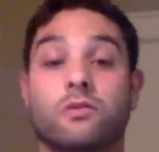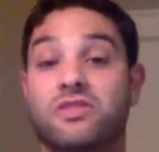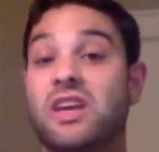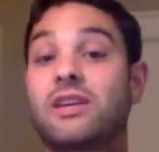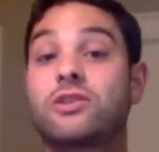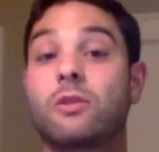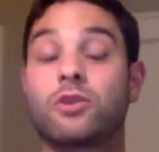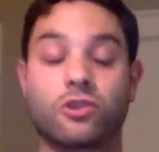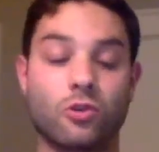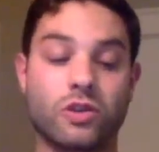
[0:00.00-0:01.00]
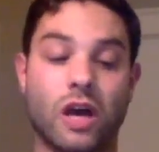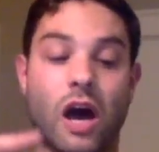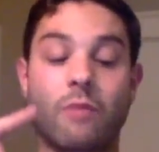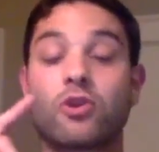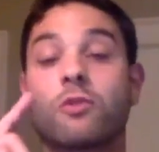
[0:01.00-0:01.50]
Stage number 2 is
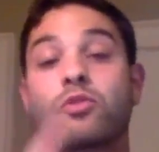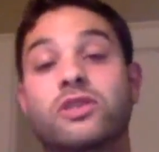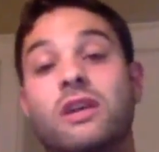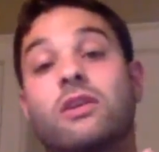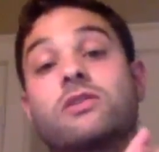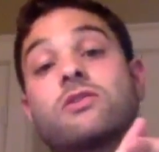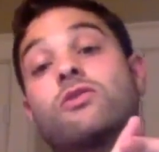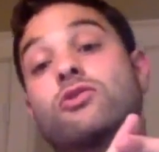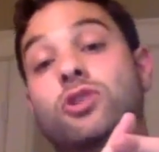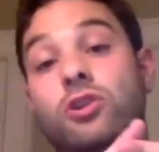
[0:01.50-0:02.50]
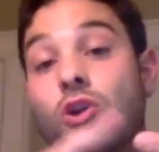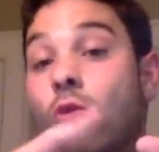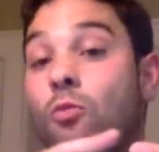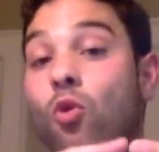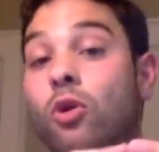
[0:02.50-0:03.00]
I'm gonna present a solution. No
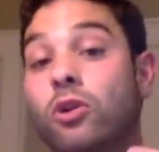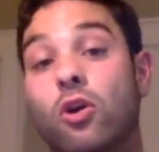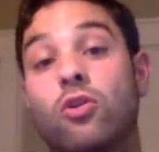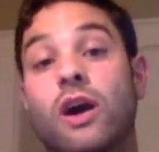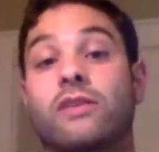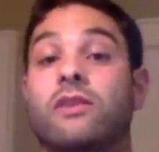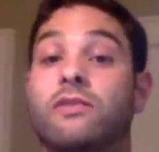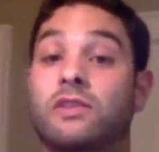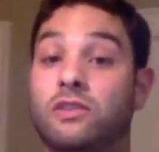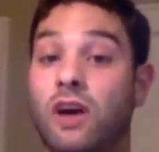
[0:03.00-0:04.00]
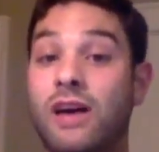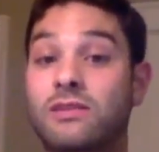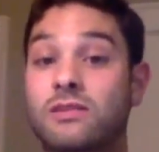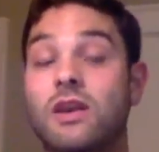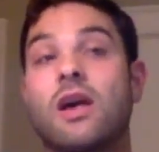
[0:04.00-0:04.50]
more, no less. If it's
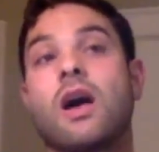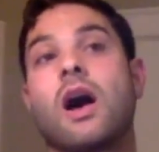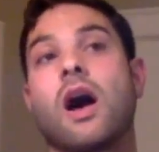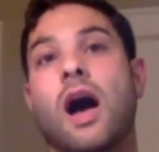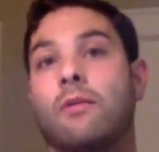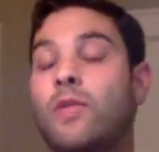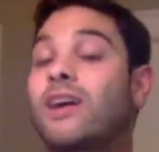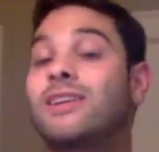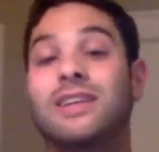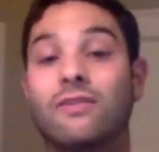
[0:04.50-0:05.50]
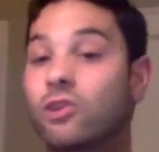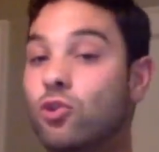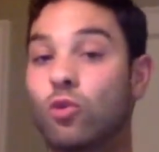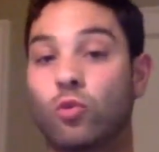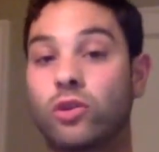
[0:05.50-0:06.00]
less, I'm not giving
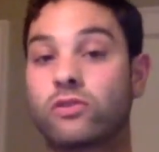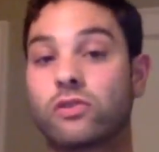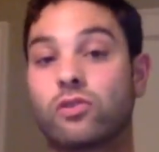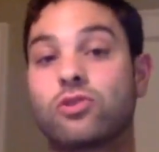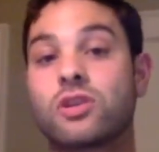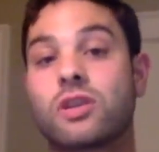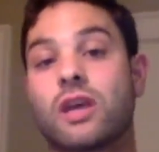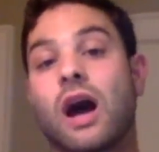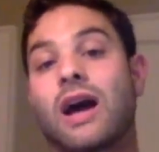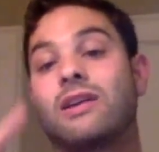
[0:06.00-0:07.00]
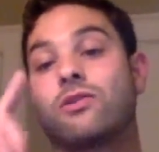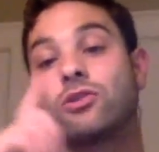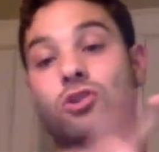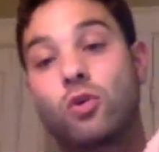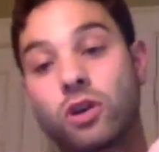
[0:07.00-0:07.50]
you a real solution, then I either
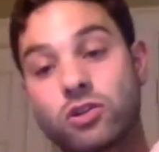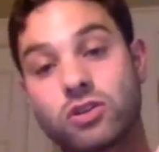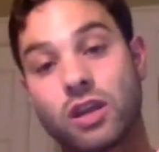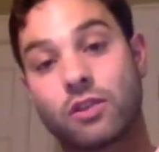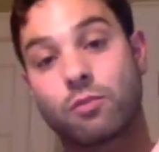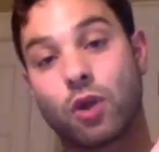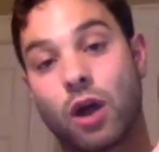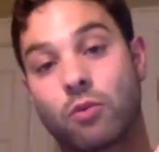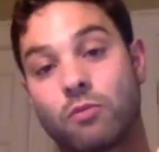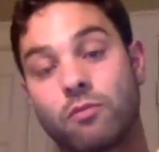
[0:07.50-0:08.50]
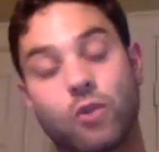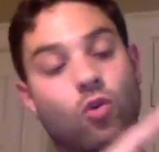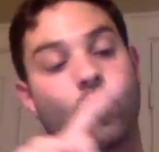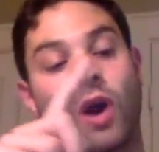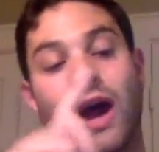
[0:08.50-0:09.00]
don't understand the problem
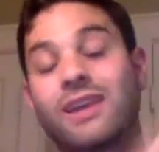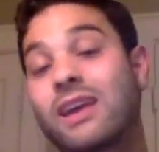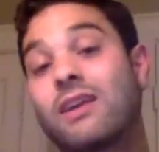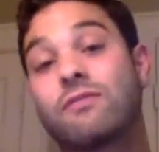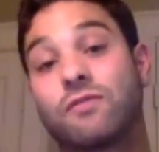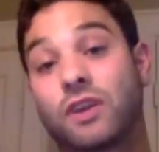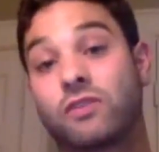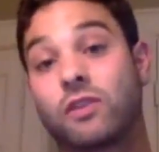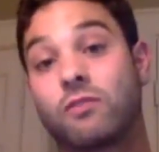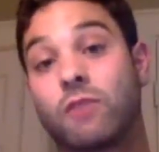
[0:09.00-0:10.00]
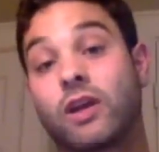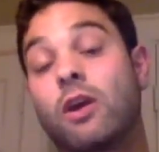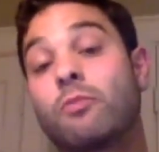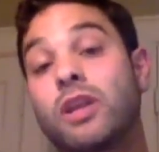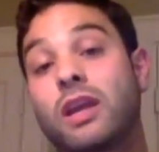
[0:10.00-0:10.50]
or I can't fix it. My
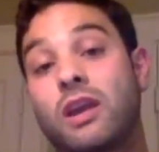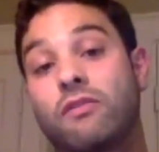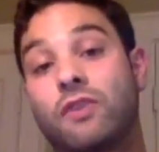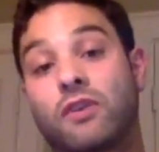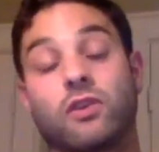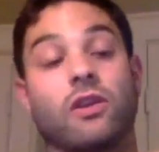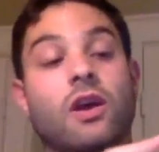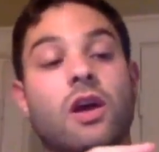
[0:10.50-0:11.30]
company can't fix it.